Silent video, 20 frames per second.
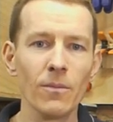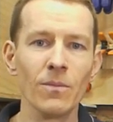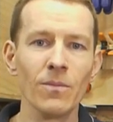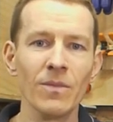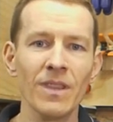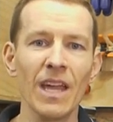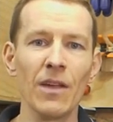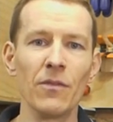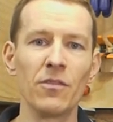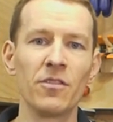
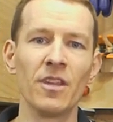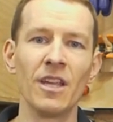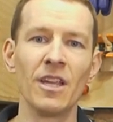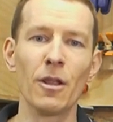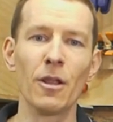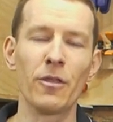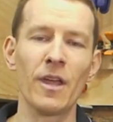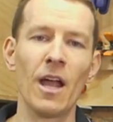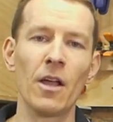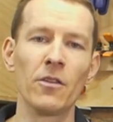they've seen
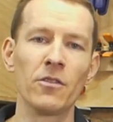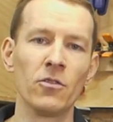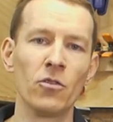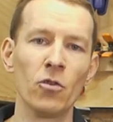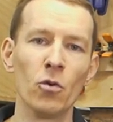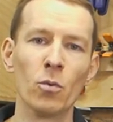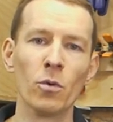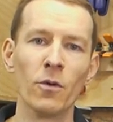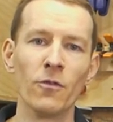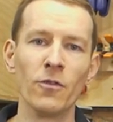a thousand
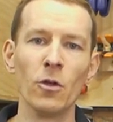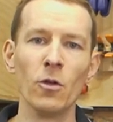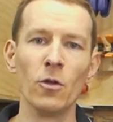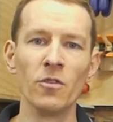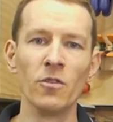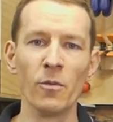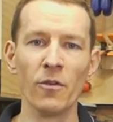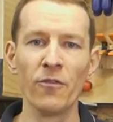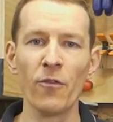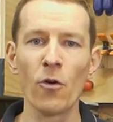tool
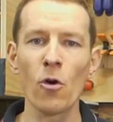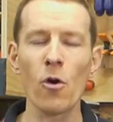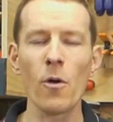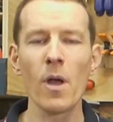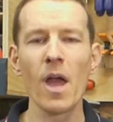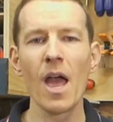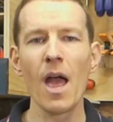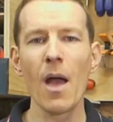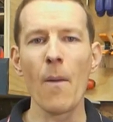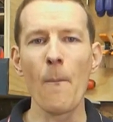reviews before,